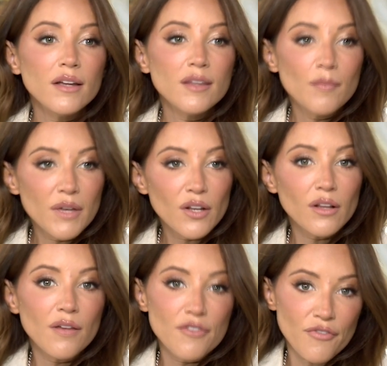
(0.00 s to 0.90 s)
in the
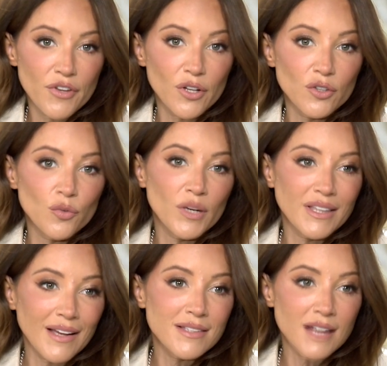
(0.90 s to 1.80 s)
middle of the field where
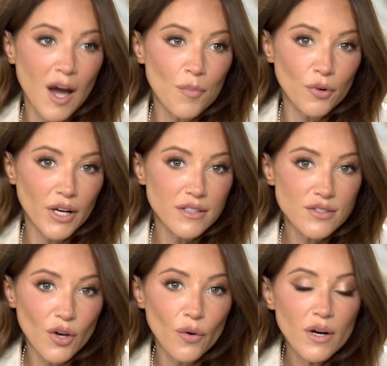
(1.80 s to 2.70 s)
he likes to
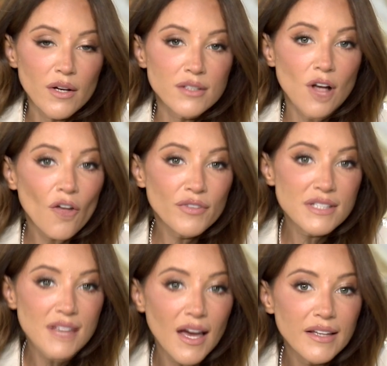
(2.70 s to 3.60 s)
operate. So,
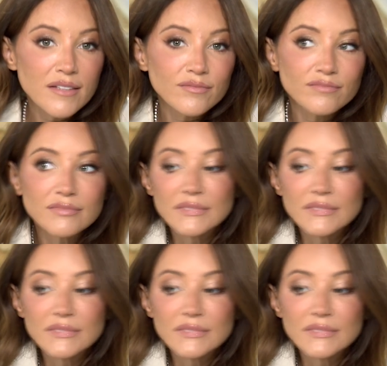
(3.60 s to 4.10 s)
Dolphin side,